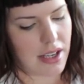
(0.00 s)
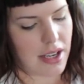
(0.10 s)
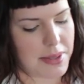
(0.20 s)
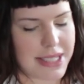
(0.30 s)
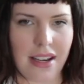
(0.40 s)

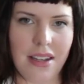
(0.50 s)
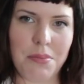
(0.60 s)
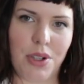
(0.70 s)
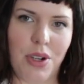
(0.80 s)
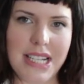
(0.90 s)
I was kind of
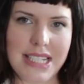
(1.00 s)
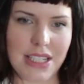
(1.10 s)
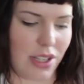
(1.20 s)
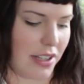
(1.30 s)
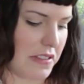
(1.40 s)

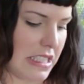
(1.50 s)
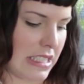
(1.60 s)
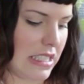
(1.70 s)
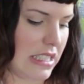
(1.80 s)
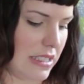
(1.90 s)

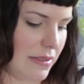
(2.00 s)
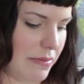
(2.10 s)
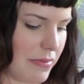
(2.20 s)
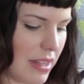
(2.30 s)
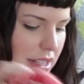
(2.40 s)
procrastinating.
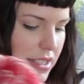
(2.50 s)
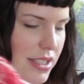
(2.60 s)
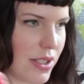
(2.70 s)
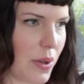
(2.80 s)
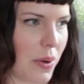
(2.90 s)

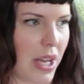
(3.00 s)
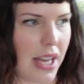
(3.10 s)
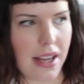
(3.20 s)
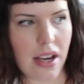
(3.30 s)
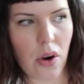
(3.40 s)
So,
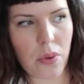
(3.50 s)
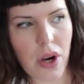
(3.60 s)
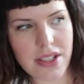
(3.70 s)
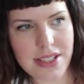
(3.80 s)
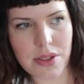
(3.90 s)

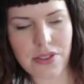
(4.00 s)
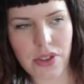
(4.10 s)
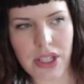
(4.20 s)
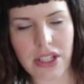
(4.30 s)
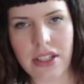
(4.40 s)
also if
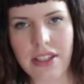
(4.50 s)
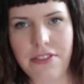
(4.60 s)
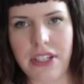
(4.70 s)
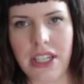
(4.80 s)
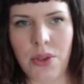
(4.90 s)
you hear any
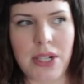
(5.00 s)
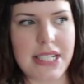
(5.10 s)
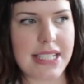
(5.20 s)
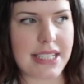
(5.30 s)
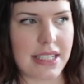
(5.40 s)
funny
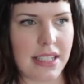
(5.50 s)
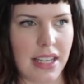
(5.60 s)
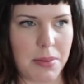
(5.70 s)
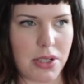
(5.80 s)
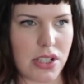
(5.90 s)
noises, the
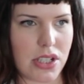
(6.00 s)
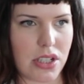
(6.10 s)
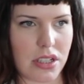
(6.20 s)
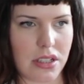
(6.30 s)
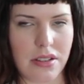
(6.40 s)
neighbors
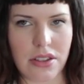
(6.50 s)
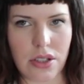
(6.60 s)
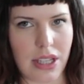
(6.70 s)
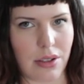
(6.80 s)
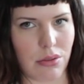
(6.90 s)

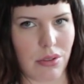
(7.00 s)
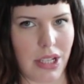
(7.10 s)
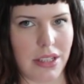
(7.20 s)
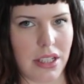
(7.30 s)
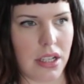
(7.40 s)
they're like
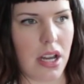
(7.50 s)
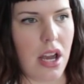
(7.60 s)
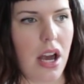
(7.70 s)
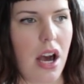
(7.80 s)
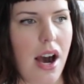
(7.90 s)
right there,
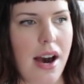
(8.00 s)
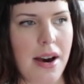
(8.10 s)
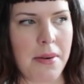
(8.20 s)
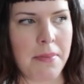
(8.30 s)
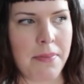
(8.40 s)

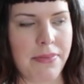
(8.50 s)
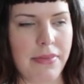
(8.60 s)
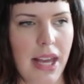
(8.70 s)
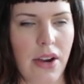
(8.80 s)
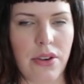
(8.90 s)
out
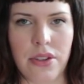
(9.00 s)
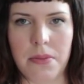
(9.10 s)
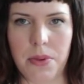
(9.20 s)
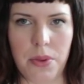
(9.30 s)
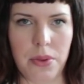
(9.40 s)
in their
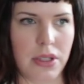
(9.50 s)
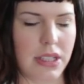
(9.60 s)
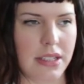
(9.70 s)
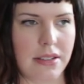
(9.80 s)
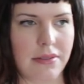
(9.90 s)
pool
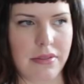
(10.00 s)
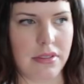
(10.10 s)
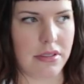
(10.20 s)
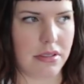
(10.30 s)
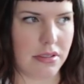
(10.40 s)
and
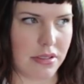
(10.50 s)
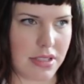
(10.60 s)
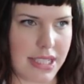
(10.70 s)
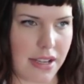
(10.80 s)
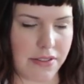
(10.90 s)

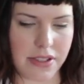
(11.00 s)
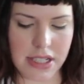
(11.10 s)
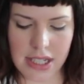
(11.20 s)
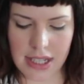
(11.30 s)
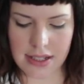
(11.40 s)
stuff
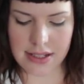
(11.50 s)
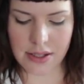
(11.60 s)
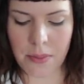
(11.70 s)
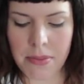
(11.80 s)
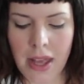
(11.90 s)
today.
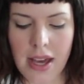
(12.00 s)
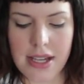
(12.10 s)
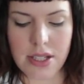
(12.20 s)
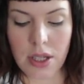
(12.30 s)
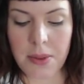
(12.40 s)
So
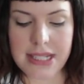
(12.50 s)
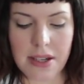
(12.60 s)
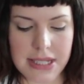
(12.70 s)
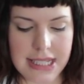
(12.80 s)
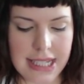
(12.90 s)
anyways,
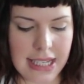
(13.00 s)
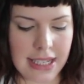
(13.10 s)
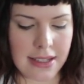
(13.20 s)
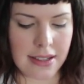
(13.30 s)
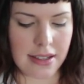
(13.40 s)
I was
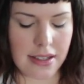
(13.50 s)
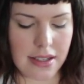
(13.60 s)
sitting